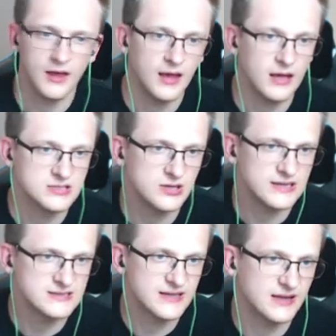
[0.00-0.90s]
so
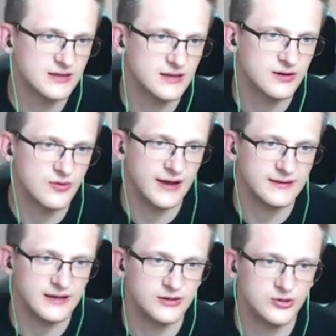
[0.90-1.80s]
let's get
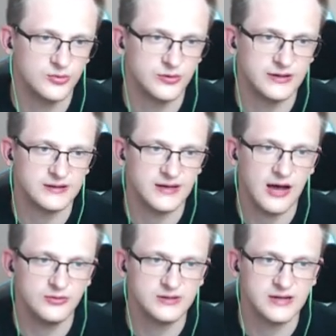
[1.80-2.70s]
right into it.
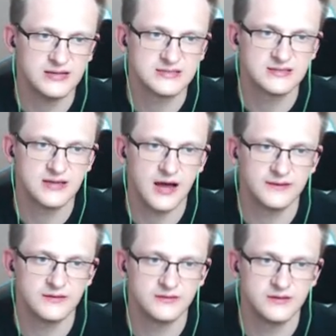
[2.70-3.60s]
How did I
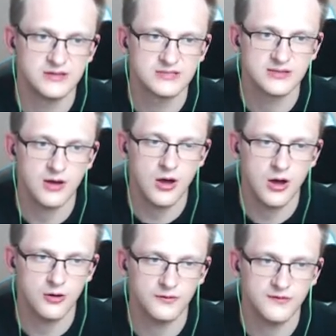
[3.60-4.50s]
start this off?